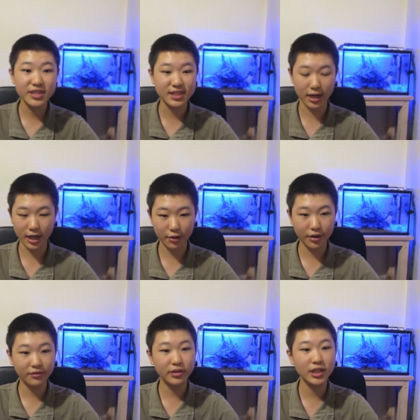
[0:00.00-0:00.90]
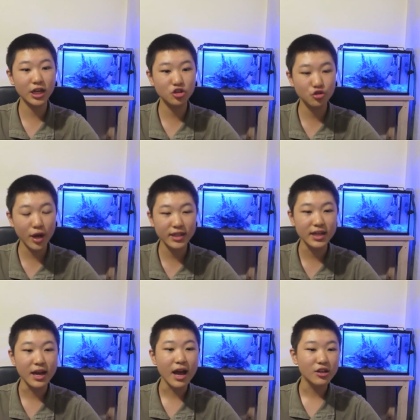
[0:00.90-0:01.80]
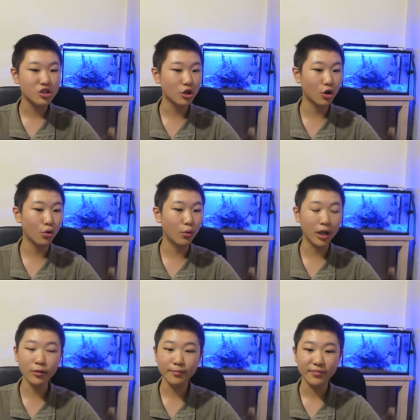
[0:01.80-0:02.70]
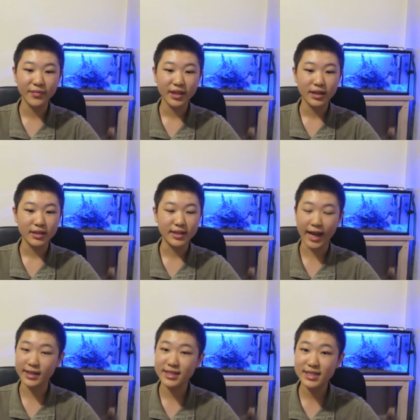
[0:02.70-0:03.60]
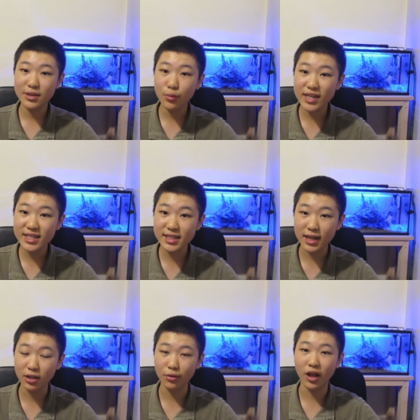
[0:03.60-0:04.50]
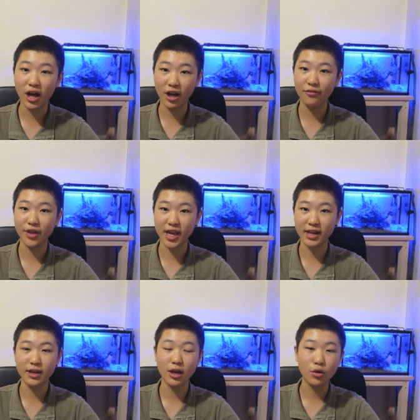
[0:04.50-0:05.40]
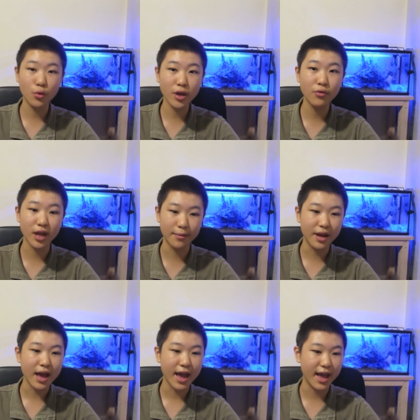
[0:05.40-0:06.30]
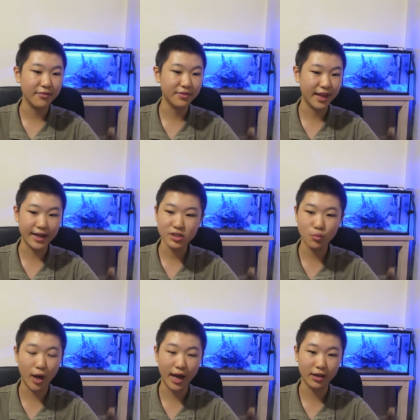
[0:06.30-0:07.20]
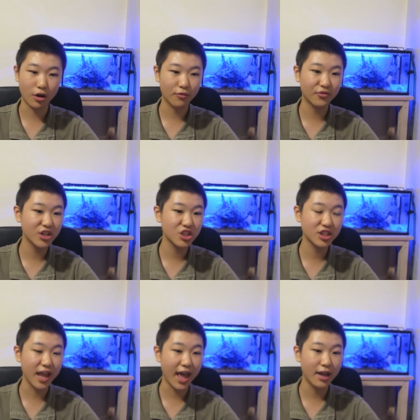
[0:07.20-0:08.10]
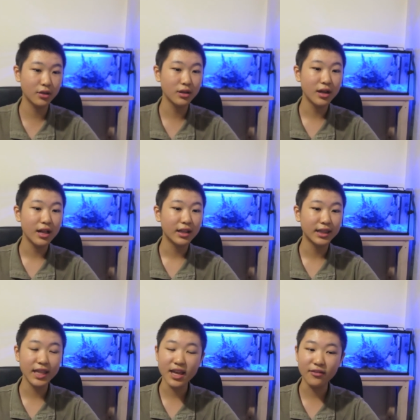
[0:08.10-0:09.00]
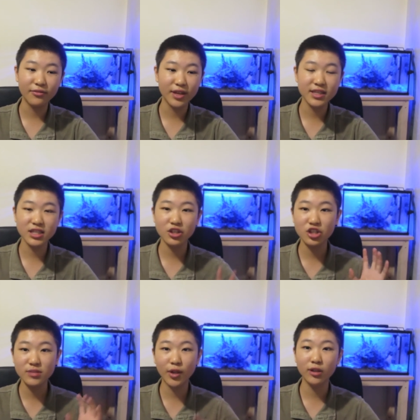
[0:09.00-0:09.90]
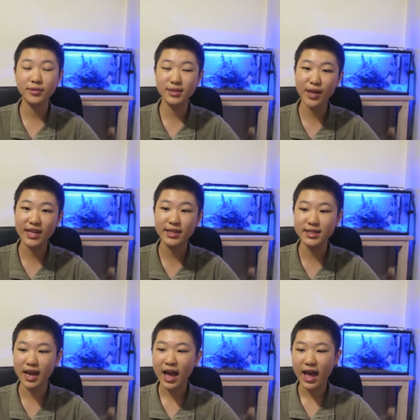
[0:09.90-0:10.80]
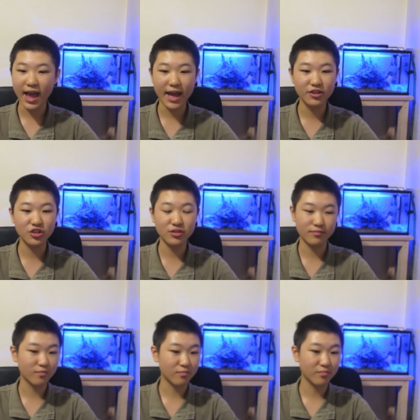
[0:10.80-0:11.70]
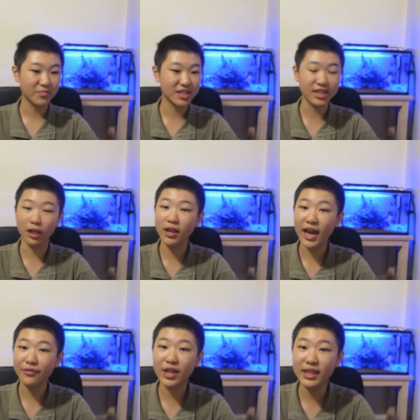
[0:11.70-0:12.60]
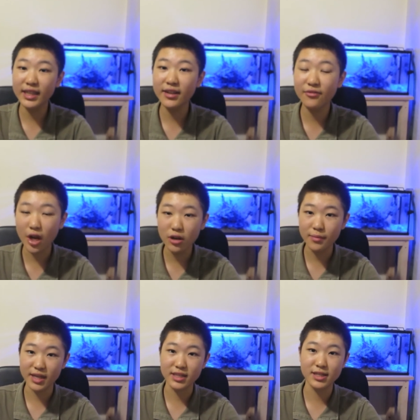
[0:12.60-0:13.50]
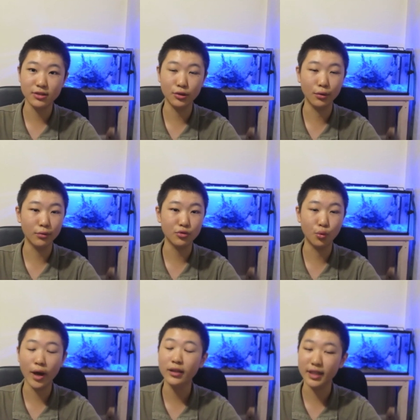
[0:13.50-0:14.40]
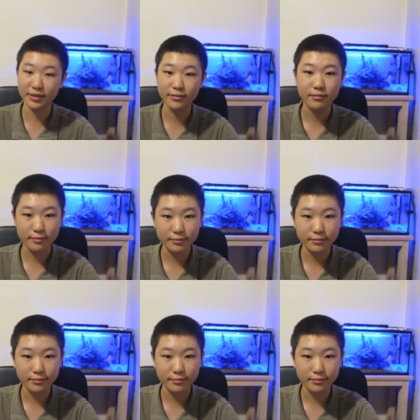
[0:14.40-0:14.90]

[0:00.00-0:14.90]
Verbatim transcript: suck out all the nitrite. So, well, that is the waste cycle of an aquarium. And that's why our fish can live in such a small space and still have a clean environment to dwell in.